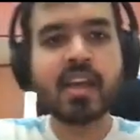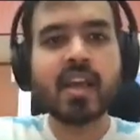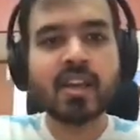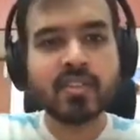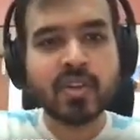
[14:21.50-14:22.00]

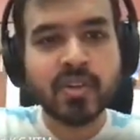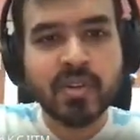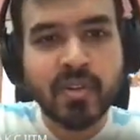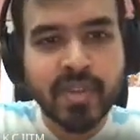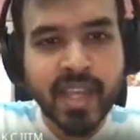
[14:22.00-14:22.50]

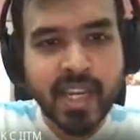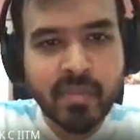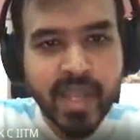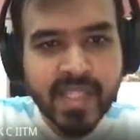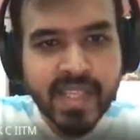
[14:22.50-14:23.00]
So we are
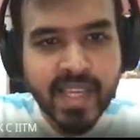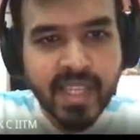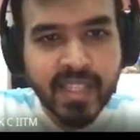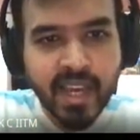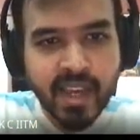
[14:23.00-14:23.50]
replacing
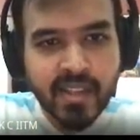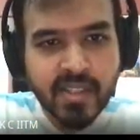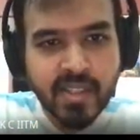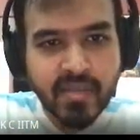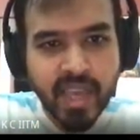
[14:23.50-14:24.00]
the occurrences
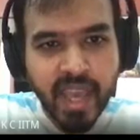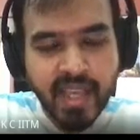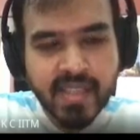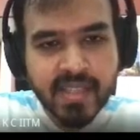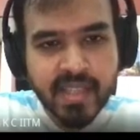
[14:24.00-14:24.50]
of
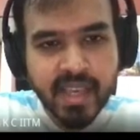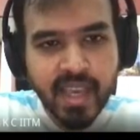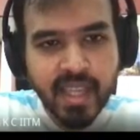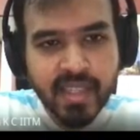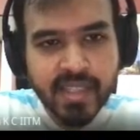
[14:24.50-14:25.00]
x
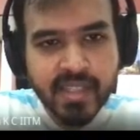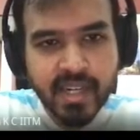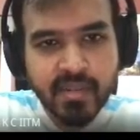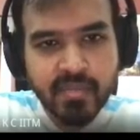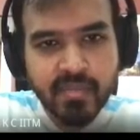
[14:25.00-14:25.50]
in this
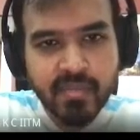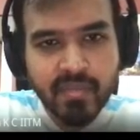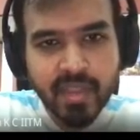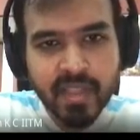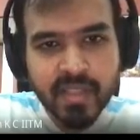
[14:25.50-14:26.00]
term
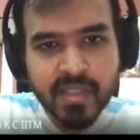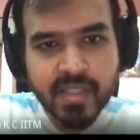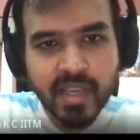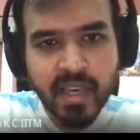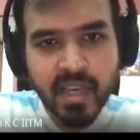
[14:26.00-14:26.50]
with this
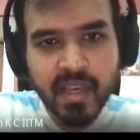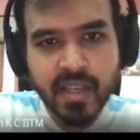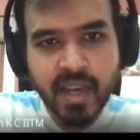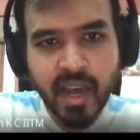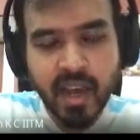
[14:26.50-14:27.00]

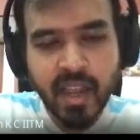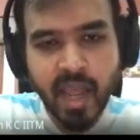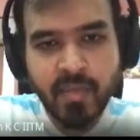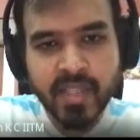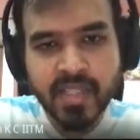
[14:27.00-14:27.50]

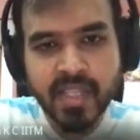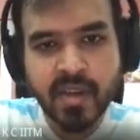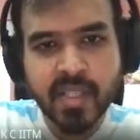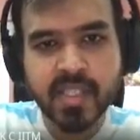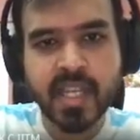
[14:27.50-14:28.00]
lambda z
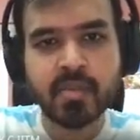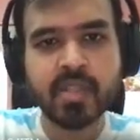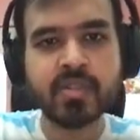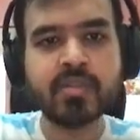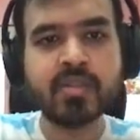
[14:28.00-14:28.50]
dot
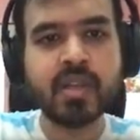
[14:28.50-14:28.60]
zw.